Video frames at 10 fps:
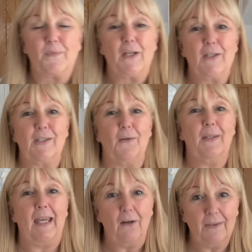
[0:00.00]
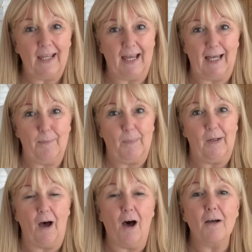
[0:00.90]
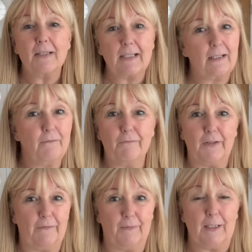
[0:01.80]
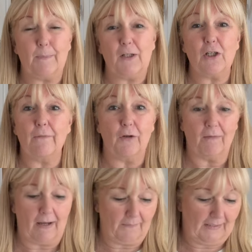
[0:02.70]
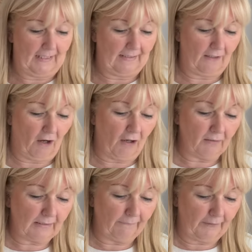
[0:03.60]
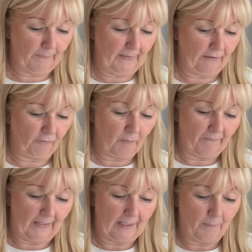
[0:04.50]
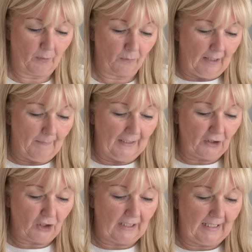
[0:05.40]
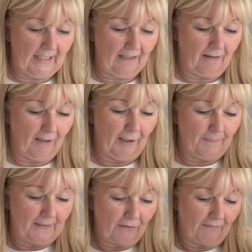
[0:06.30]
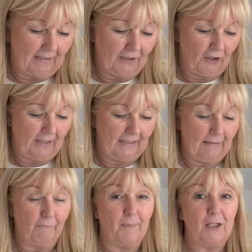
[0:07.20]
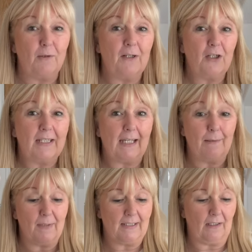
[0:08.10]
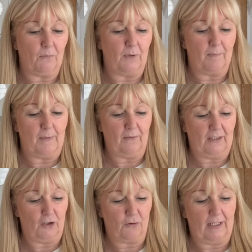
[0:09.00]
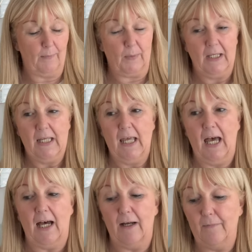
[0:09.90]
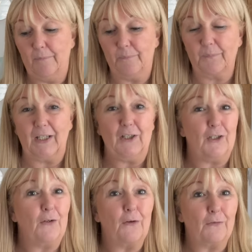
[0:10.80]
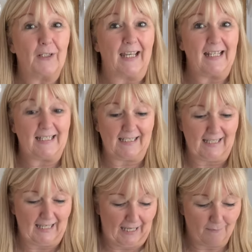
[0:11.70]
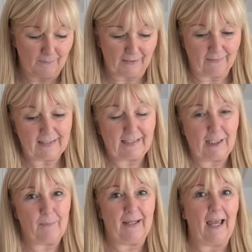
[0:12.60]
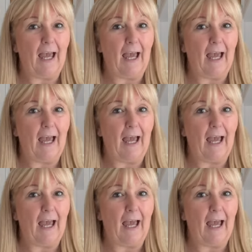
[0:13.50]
So get on the app, ask them for the, especially if you're out of season, ask them for the best room available. I'm actually, I hope it's all right to share this information, I'm actually taking my son with me on this trip. You don't often get to see him, so that's going to be